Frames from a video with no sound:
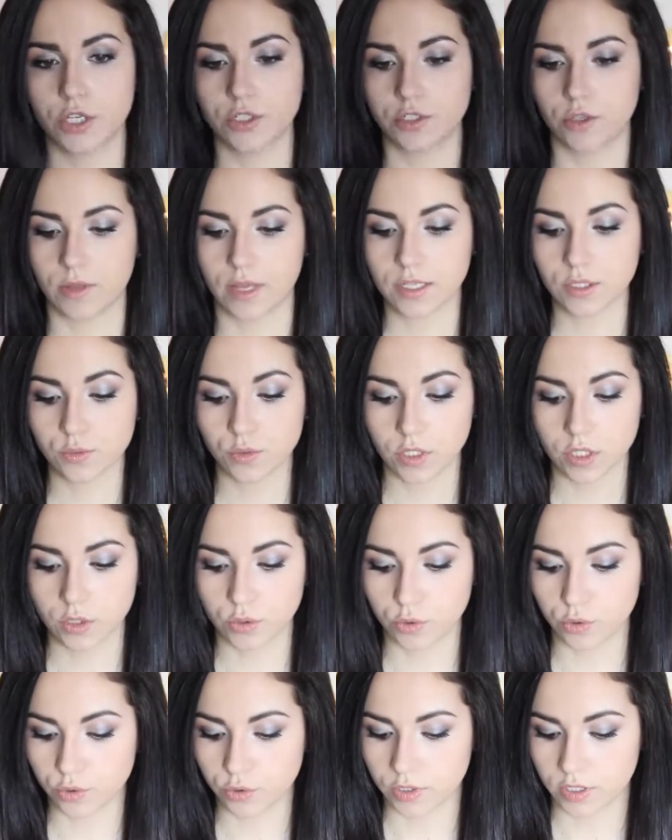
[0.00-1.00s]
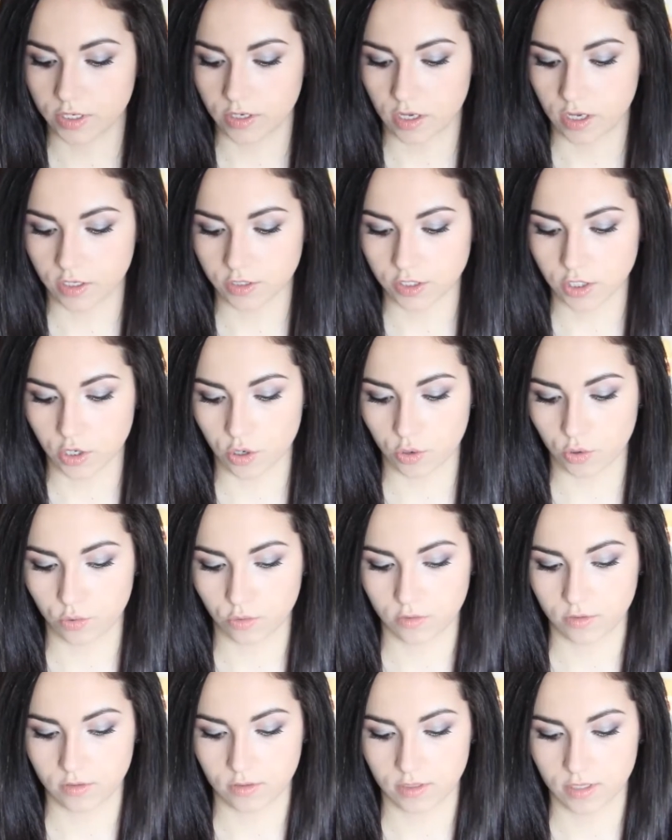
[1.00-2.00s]
So that's really cool. It'll
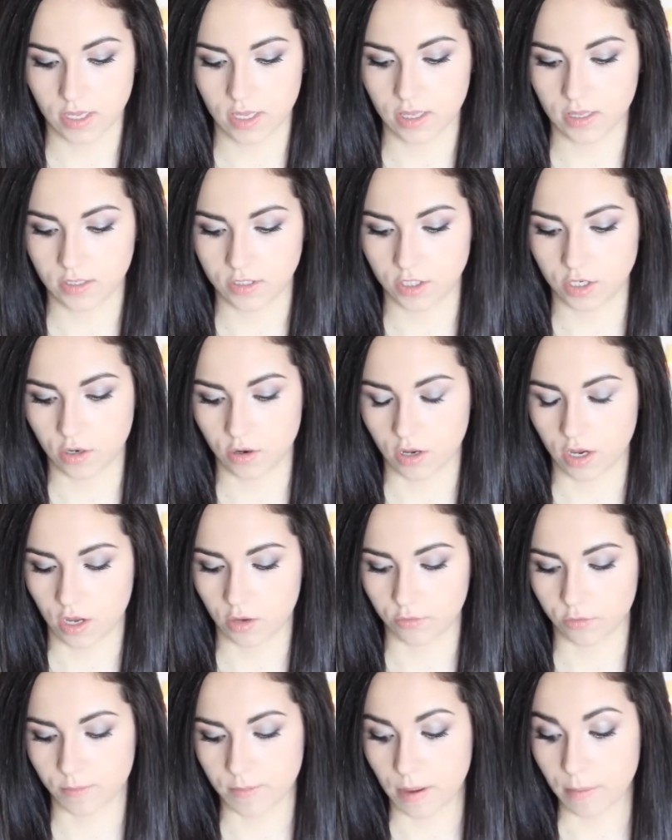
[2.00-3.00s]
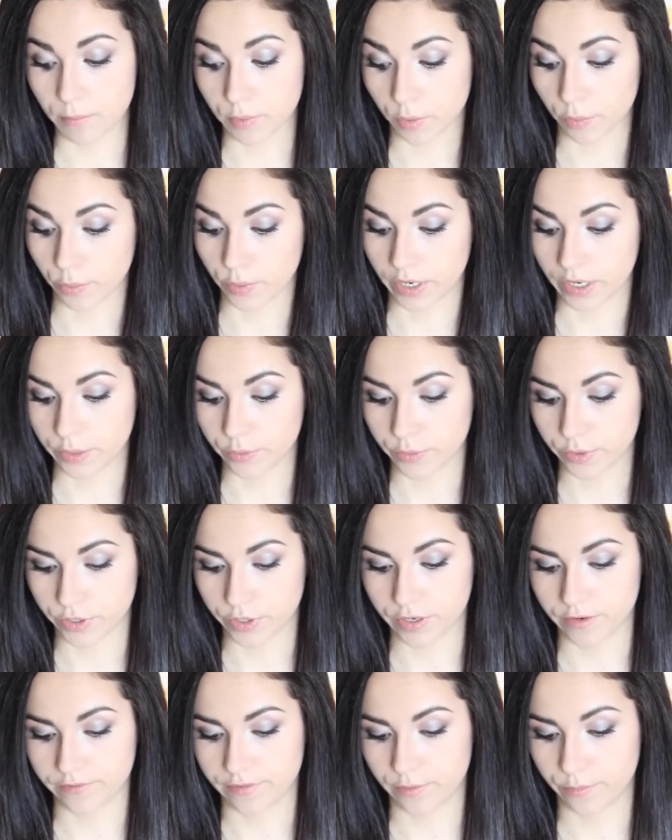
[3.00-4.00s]
also, you know, I'll remember what I
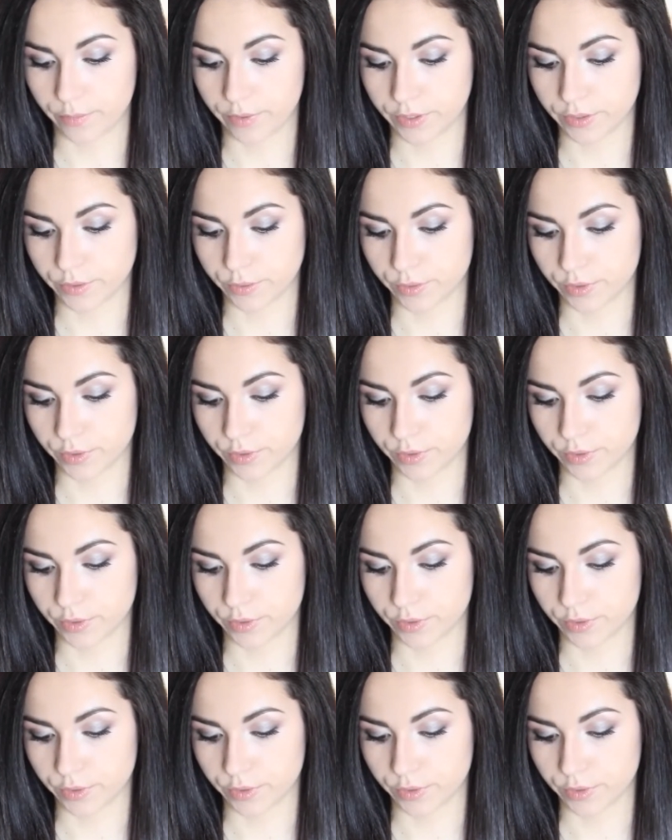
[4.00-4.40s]
ordered if I wanted to